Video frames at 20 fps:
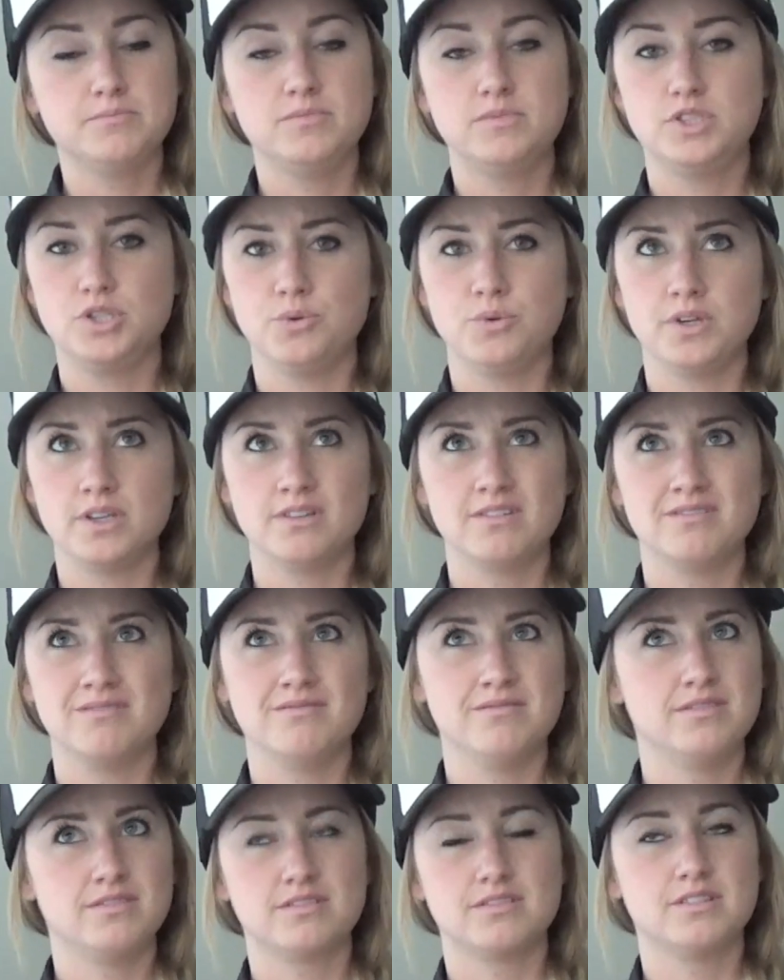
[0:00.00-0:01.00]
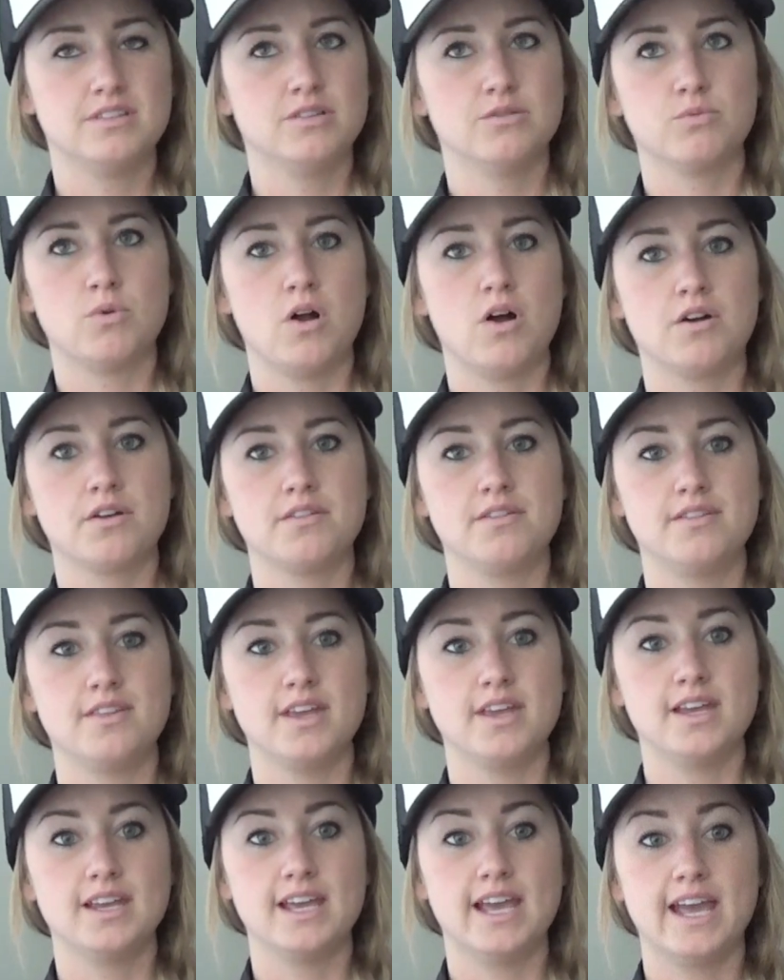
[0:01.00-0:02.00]
doing the wrong
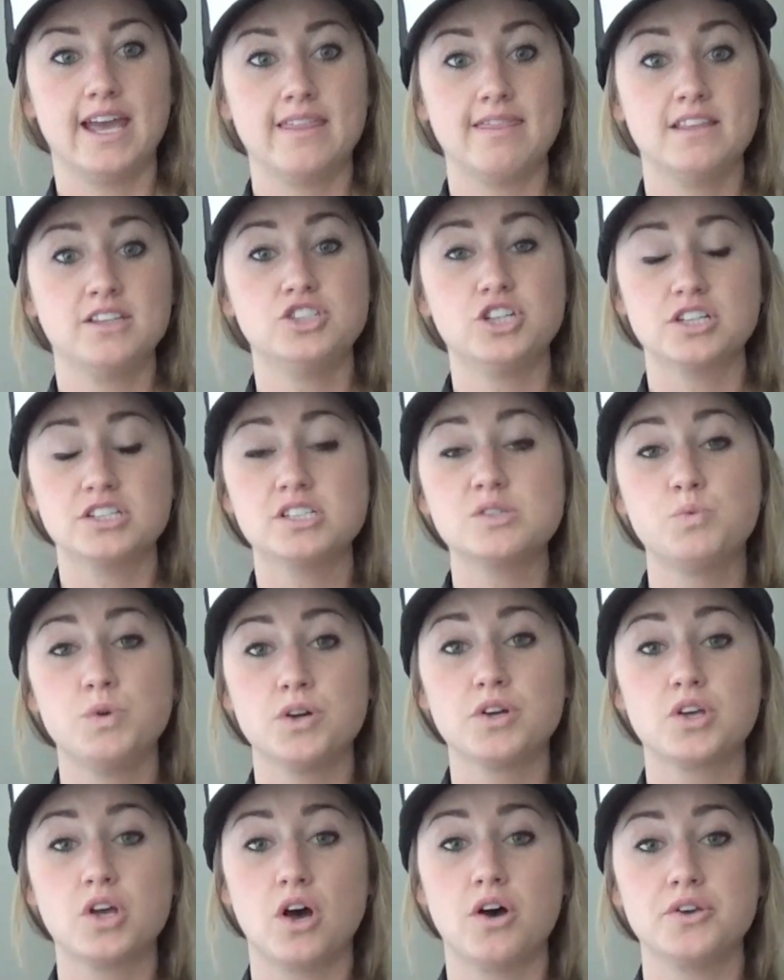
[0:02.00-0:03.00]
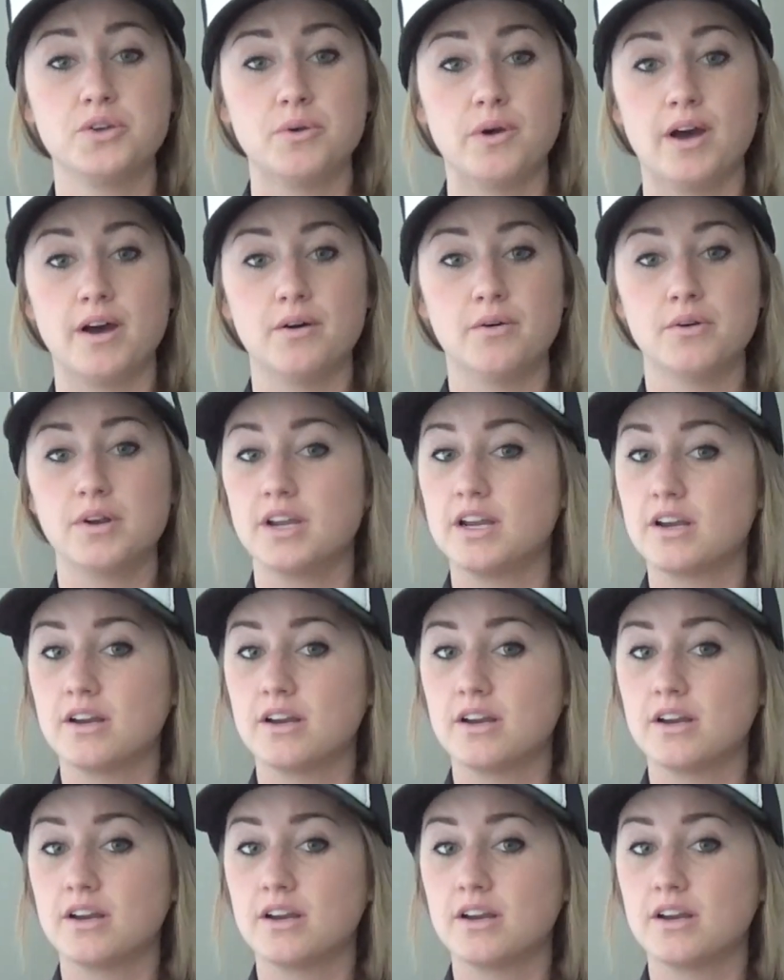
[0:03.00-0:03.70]
thing, and the judges will call you out.